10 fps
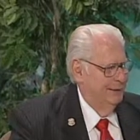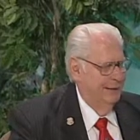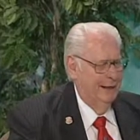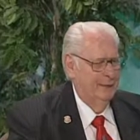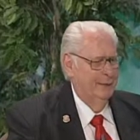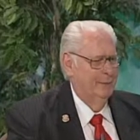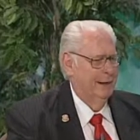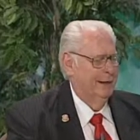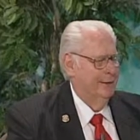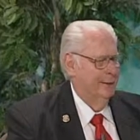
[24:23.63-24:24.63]
And you look
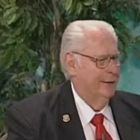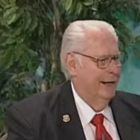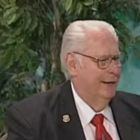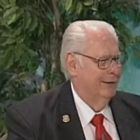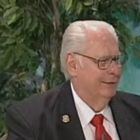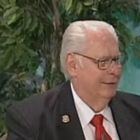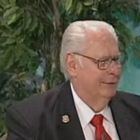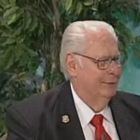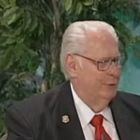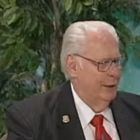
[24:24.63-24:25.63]
back to your
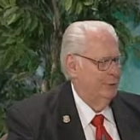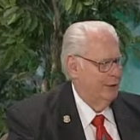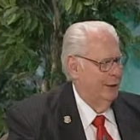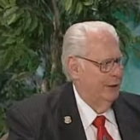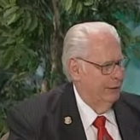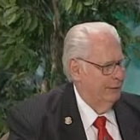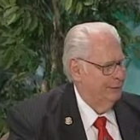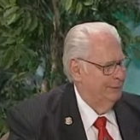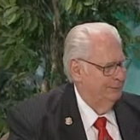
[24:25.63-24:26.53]
childhood, you got scars.